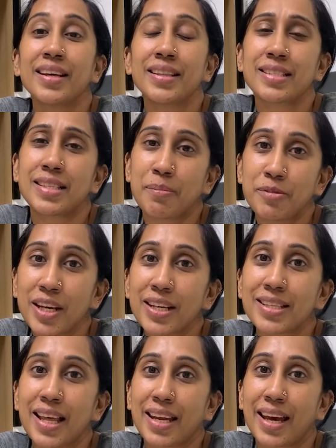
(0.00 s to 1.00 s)
The
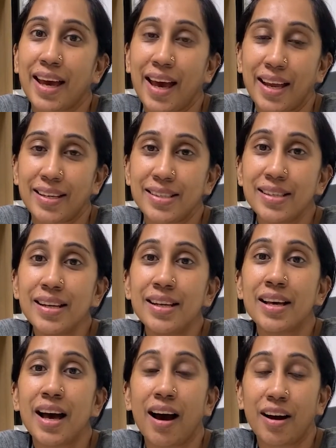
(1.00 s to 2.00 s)
subjects that I handle
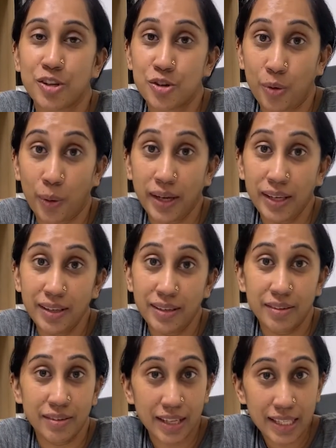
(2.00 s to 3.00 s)
are drawing,
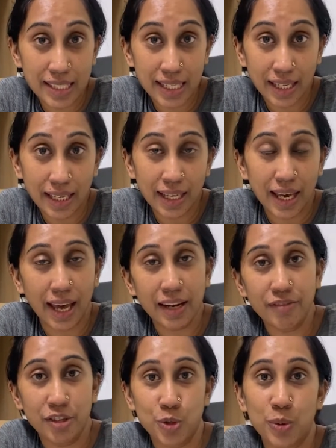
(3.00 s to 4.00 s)
reasoning,
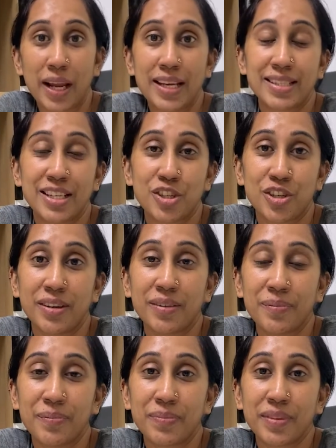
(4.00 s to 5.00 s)
and visualization.
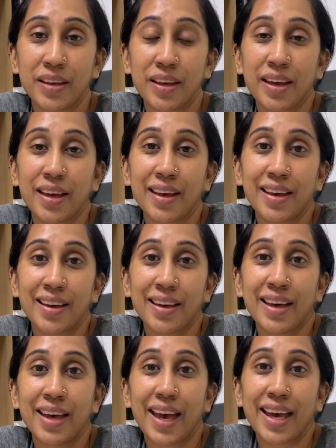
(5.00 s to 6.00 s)

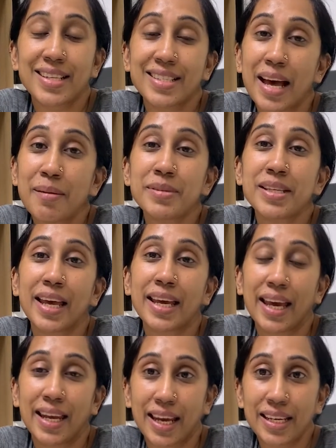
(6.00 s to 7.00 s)
Exams
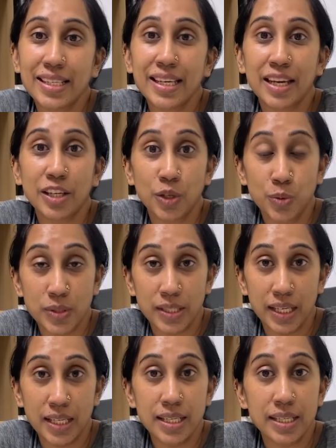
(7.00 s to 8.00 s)
like NID and
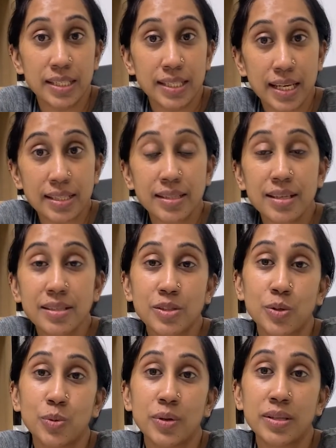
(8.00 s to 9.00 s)
UCEED test the
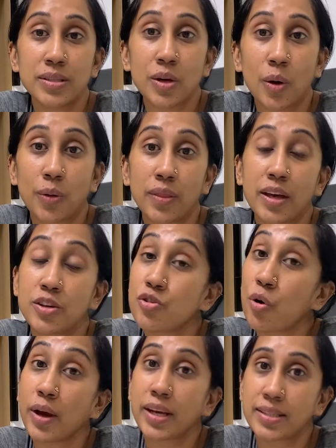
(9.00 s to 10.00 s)
students on their
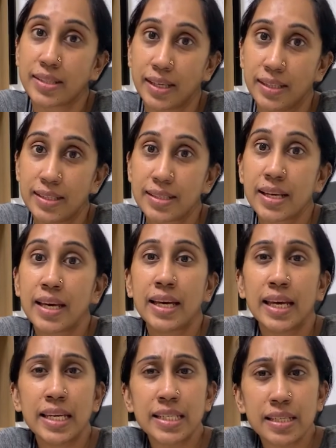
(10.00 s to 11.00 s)
drawing skills
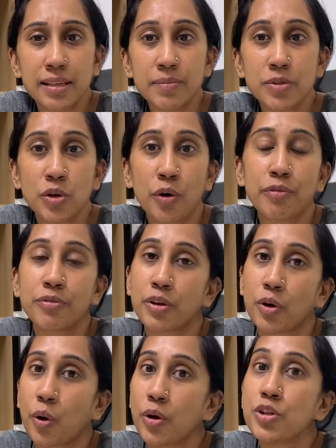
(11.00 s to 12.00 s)
in terms of the
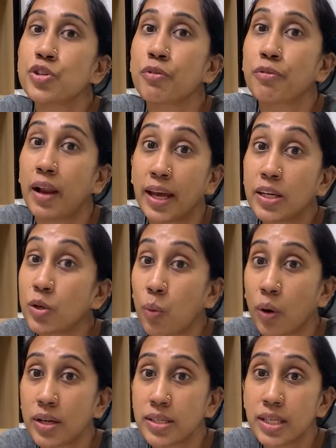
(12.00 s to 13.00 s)
knowledge of line
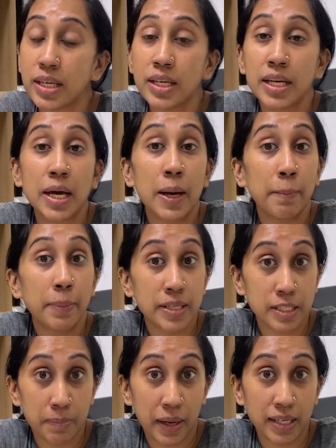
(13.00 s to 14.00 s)
quality
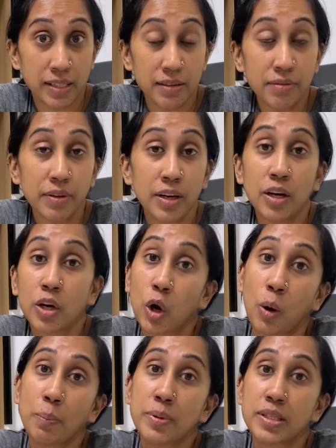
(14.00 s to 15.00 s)
perspective,
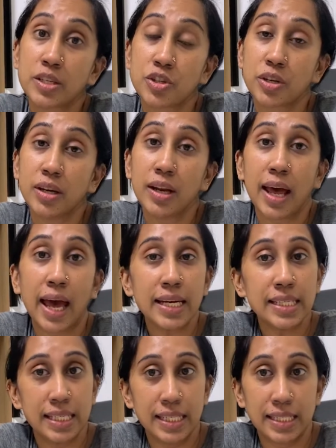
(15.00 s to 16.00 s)
composition
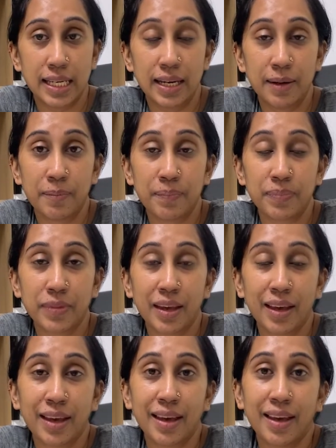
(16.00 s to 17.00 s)
and detail.
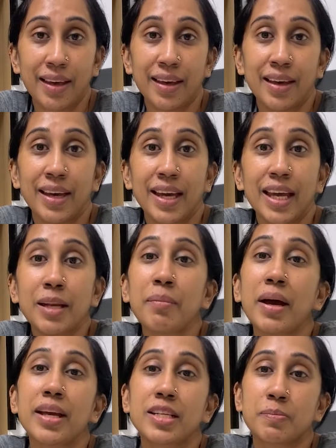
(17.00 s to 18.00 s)
In
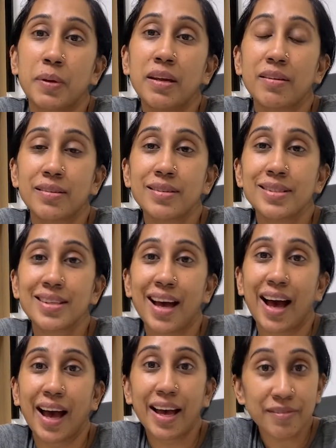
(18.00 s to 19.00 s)
my experience,
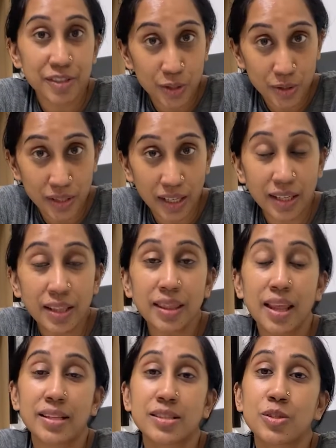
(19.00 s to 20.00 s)
I have
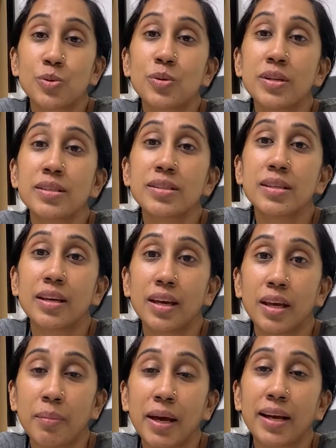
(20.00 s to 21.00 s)
seen that students
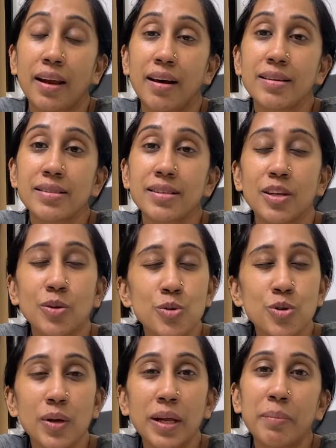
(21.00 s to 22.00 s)
in my class
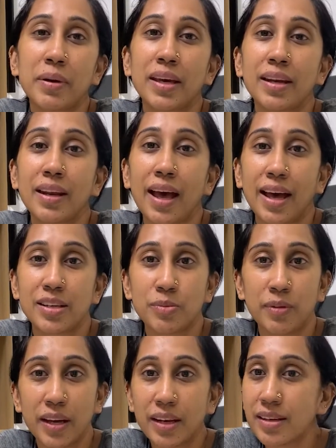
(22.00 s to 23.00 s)
usually begin at
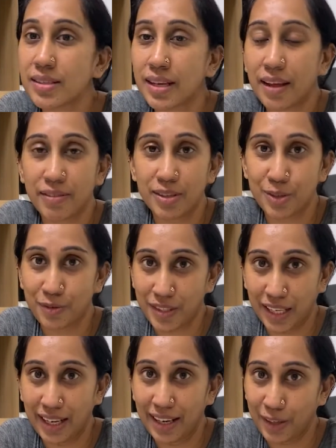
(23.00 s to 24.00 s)
various levels of
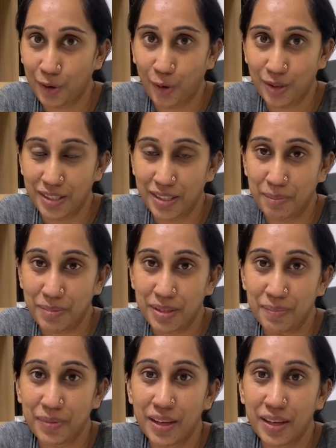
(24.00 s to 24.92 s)
skill and concept.